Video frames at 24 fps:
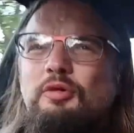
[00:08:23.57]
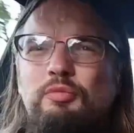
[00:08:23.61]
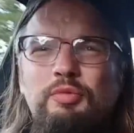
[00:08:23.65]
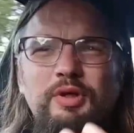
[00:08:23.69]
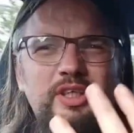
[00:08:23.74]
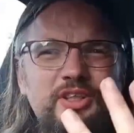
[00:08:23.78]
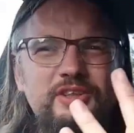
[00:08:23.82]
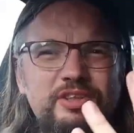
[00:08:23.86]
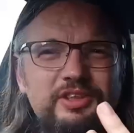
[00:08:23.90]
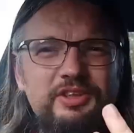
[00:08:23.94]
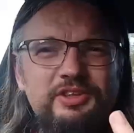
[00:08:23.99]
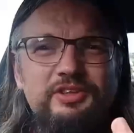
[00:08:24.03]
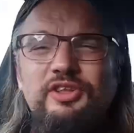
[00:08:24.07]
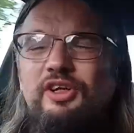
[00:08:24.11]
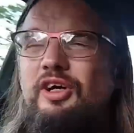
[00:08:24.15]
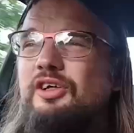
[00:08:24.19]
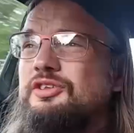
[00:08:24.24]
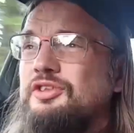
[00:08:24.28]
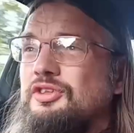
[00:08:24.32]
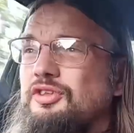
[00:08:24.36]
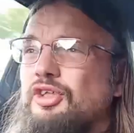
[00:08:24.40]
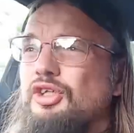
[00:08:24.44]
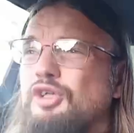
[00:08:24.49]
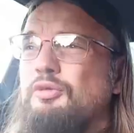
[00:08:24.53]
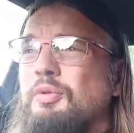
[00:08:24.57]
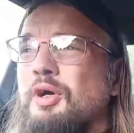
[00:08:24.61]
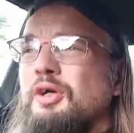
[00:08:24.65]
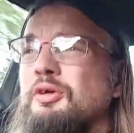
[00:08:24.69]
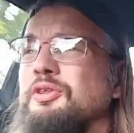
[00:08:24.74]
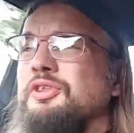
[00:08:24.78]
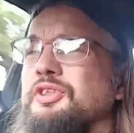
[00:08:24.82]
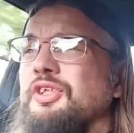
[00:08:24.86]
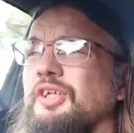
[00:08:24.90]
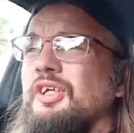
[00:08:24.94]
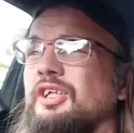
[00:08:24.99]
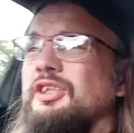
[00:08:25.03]
Because it's not
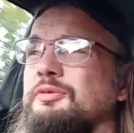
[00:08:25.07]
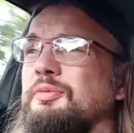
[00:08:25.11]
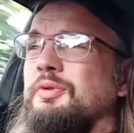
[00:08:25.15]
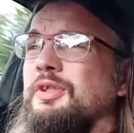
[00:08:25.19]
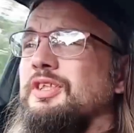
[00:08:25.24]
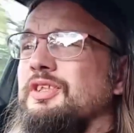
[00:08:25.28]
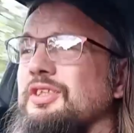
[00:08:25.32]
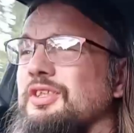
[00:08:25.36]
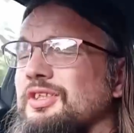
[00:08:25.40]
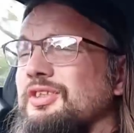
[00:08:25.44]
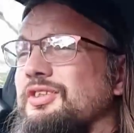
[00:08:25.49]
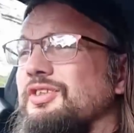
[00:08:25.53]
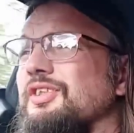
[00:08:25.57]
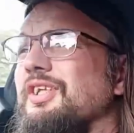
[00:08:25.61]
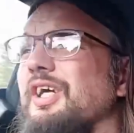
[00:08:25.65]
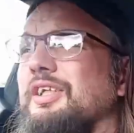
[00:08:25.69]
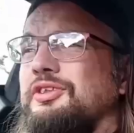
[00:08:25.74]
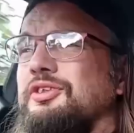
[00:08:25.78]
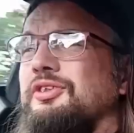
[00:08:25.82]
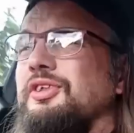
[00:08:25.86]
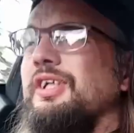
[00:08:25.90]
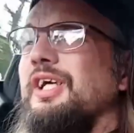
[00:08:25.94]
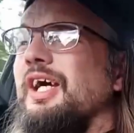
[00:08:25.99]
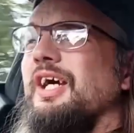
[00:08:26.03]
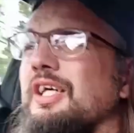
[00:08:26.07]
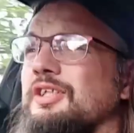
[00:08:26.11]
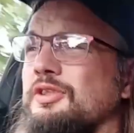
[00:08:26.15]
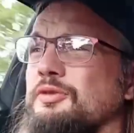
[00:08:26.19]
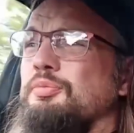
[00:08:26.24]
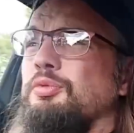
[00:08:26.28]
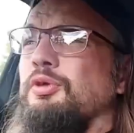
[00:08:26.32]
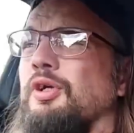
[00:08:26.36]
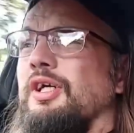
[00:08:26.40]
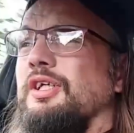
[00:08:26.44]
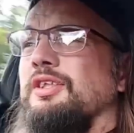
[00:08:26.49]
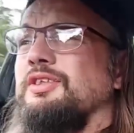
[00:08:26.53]
turbocharged, because it's naturally
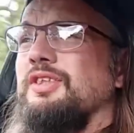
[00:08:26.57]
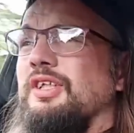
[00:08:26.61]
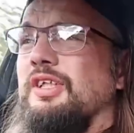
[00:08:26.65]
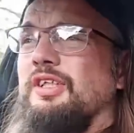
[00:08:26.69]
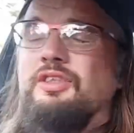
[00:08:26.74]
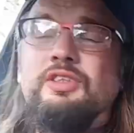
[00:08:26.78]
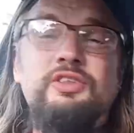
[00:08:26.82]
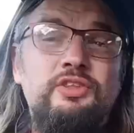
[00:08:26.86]
aspirated,